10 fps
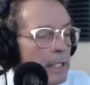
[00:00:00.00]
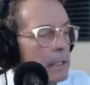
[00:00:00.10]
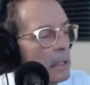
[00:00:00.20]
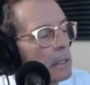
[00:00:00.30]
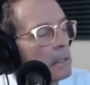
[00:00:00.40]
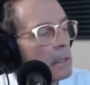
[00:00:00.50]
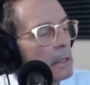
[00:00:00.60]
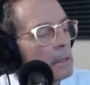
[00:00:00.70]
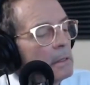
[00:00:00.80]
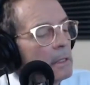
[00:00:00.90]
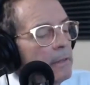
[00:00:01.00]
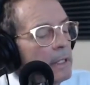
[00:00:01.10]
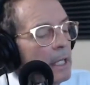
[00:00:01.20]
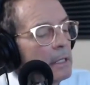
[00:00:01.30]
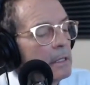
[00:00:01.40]
statistic. Yeah. That's
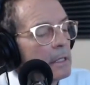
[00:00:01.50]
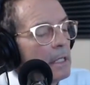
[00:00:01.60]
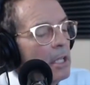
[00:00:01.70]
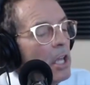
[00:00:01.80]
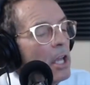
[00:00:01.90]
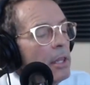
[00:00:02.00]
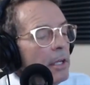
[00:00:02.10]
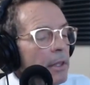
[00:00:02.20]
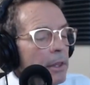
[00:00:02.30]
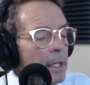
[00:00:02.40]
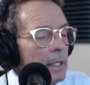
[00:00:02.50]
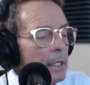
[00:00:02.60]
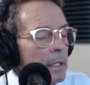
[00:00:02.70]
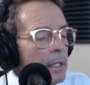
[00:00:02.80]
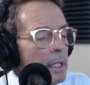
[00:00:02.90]
fantastic. The other thing
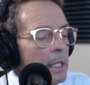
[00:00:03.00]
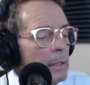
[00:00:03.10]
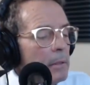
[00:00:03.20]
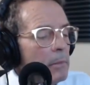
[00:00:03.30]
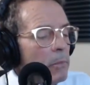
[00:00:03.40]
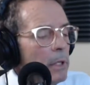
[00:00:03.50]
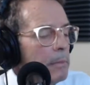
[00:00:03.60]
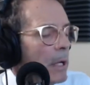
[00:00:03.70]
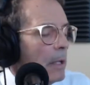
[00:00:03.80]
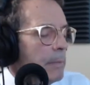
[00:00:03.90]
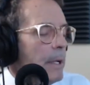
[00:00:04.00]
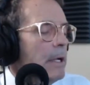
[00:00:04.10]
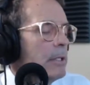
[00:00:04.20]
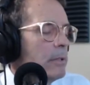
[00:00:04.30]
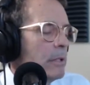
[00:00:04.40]
that can really bother
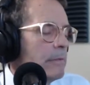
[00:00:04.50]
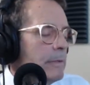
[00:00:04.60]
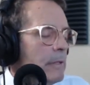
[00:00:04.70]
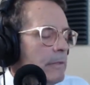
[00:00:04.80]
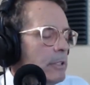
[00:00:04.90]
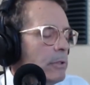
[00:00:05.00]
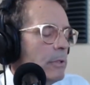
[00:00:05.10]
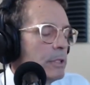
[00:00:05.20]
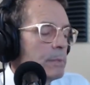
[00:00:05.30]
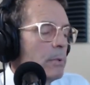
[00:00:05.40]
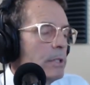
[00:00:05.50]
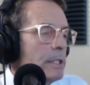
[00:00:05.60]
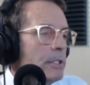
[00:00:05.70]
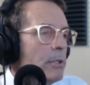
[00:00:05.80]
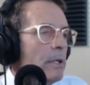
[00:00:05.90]
parents of, of children in sports
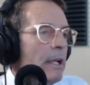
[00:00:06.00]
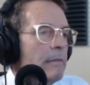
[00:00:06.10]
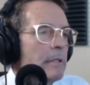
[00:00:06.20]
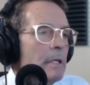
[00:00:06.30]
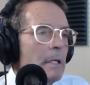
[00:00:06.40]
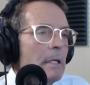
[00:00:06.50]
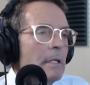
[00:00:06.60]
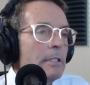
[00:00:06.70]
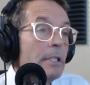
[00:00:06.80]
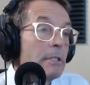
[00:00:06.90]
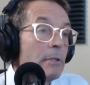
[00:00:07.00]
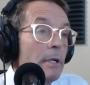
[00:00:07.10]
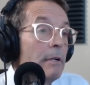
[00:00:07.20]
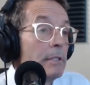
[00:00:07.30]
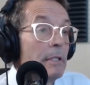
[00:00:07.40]
is you're going to have a sixth
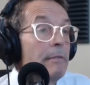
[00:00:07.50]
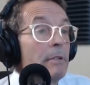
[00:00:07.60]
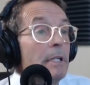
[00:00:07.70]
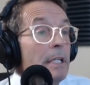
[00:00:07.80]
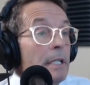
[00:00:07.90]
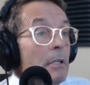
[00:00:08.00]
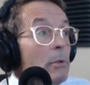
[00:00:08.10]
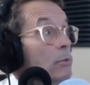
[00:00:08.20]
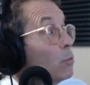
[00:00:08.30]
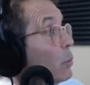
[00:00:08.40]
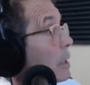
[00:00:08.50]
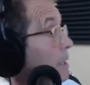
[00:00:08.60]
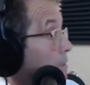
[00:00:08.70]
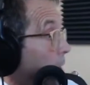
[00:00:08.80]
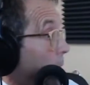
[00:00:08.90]
grade or seventh grade kid who's really
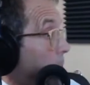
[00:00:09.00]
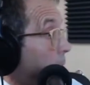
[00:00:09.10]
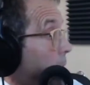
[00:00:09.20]
developed.